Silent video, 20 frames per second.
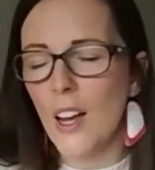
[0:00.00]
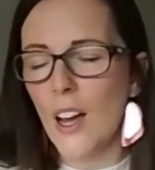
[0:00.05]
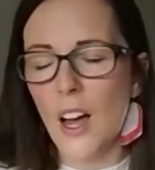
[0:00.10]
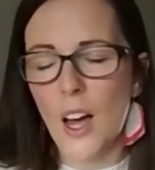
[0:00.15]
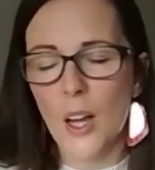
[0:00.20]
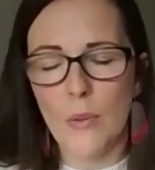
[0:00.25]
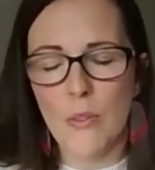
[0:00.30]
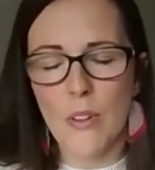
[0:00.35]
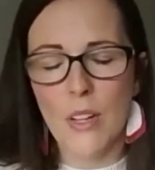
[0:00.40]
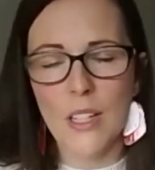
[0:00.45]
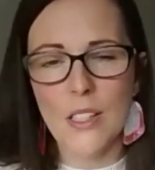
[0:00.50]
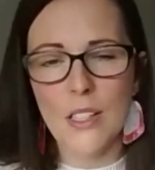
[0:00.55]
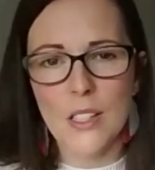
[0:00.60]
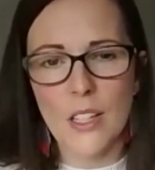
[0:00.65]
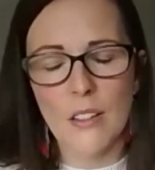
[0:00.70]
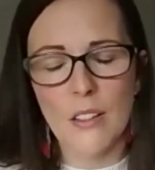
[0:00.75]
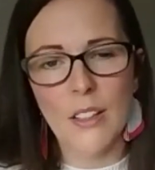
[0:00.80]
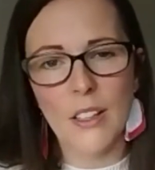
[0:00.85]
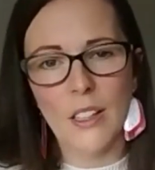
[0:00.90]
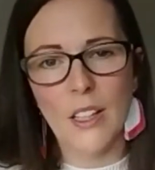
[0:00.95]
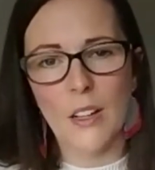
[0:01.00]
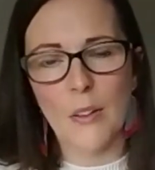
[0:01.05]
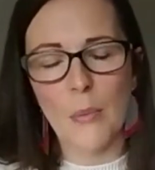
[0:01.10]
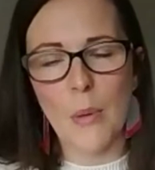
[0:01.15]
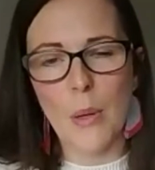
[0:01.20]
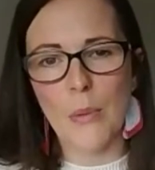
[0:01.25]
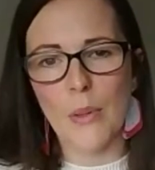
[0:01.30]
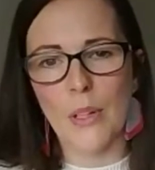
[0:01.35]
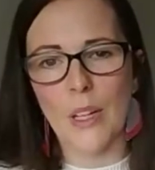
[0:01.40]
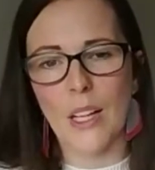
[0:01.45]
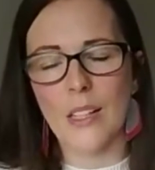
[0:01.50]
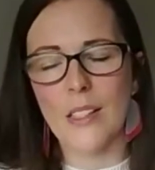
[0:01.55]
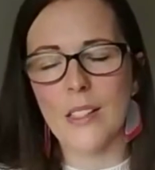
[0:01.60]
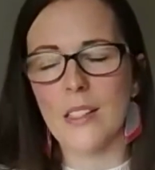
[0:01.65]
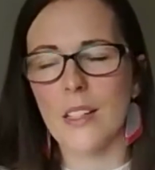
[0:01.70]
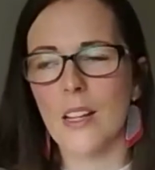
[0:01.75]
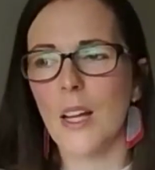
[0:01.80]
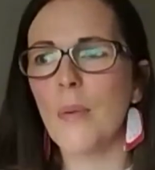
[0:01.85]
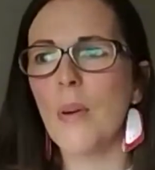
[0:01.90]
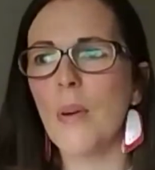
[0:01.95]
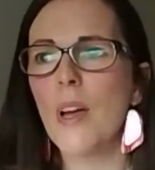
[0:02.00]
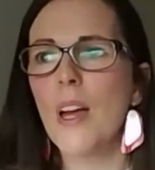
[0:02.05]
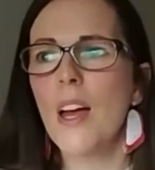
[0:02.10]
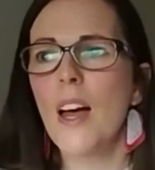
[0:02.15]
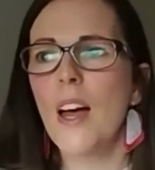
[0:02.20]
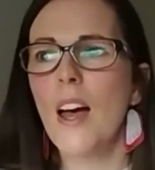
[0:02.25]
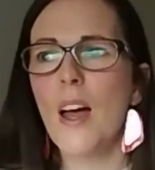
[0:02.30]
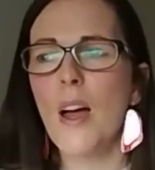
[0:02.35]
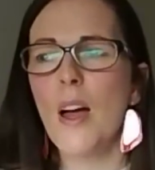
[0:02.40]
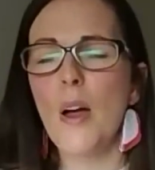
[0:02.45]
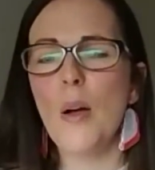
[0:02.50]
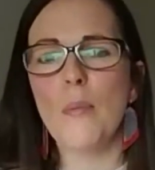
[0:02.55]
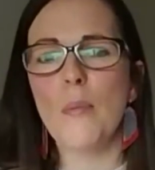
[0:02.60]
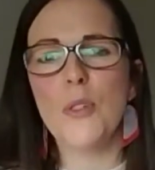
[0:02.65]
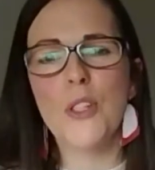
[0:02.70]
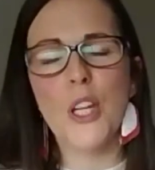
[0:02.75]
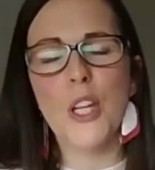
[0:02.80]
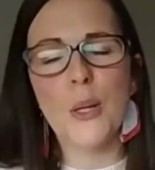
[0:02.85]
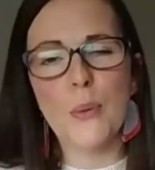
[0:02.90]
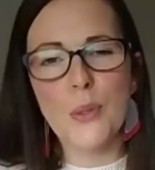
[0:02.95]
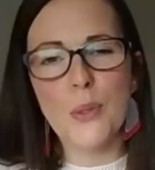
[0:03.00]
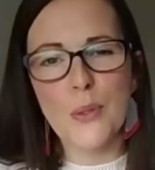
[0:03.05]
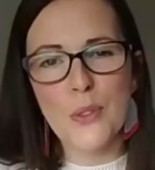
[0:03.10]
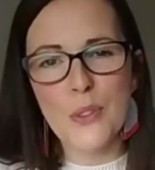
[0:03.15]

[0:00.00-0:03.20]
and I'm really sorry I can't remember her last name. She was